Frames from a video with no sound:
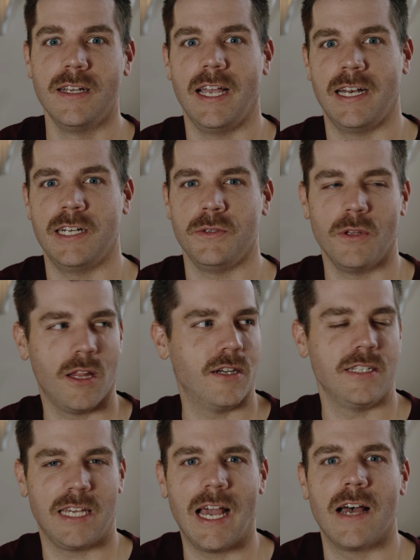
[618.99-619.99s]
And I do a lot
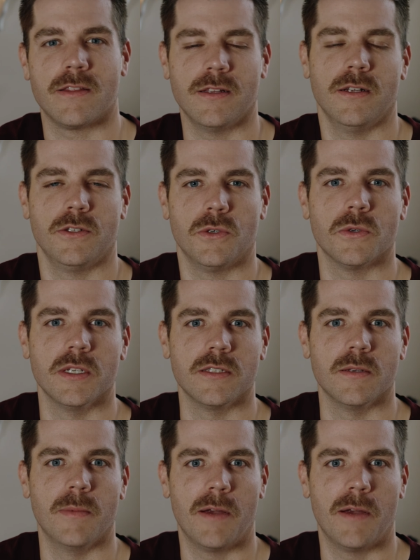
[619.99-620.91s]
of Decathlon tourism.